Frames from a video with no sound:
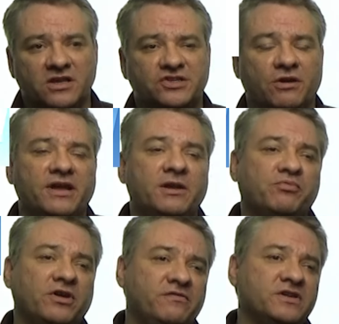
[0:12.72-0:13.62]
So in a
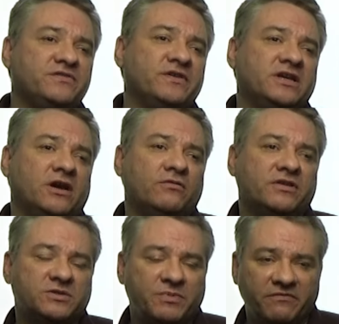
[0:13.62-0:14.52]
previous video
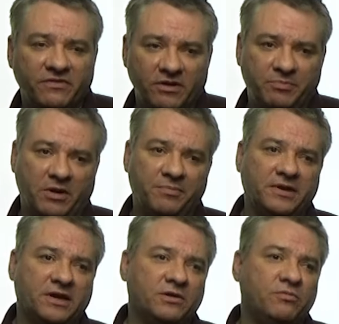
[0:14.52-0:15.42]
that's been very
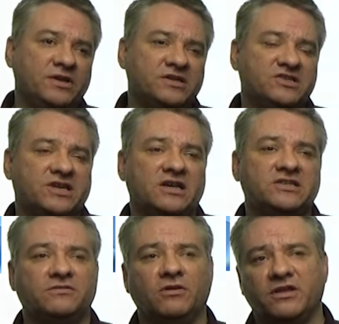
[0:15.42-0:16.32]
popular, we
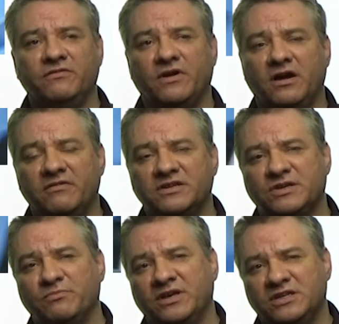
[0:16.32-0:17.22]
discussed Locky
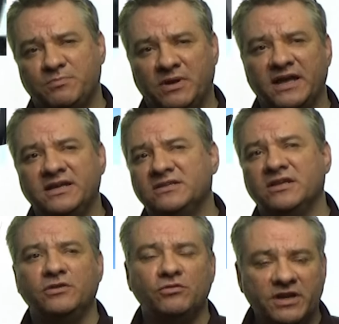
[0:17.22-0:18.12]
virus and we explained
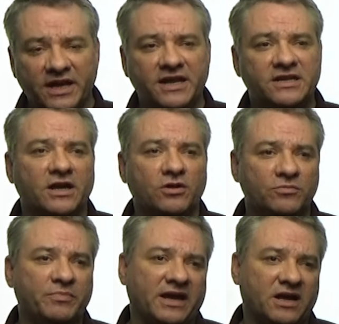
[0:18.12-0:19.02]
that you need a
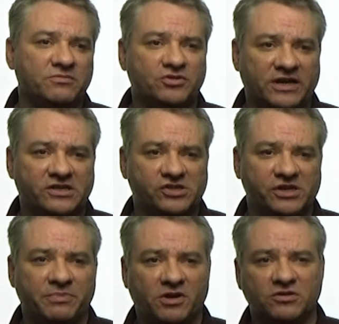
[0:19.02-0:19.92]
good backup
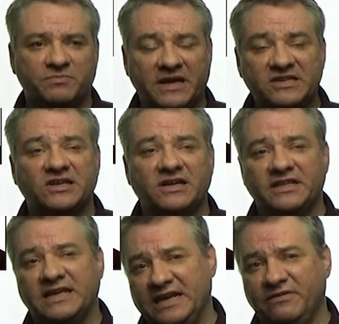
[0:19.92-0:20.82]
strategy because basically
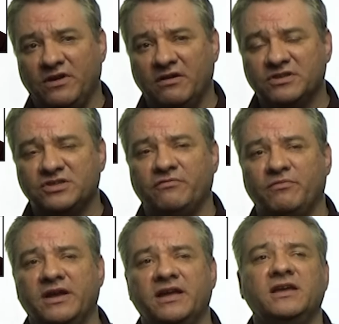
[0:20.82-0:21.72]
the antivirus
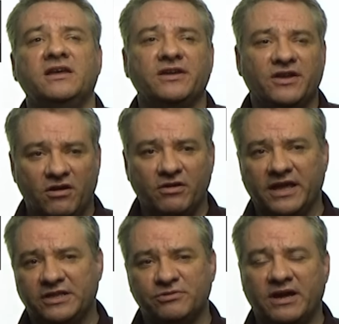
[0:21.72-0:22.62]
software can't
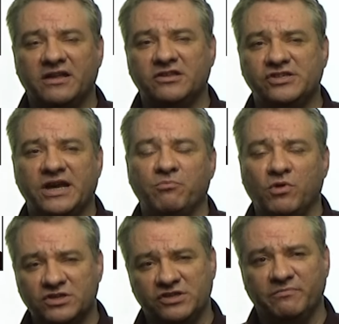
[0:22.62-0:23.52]
get you out of the jam
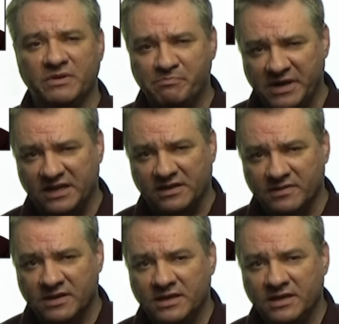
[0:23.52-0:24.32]
once you've been bitten.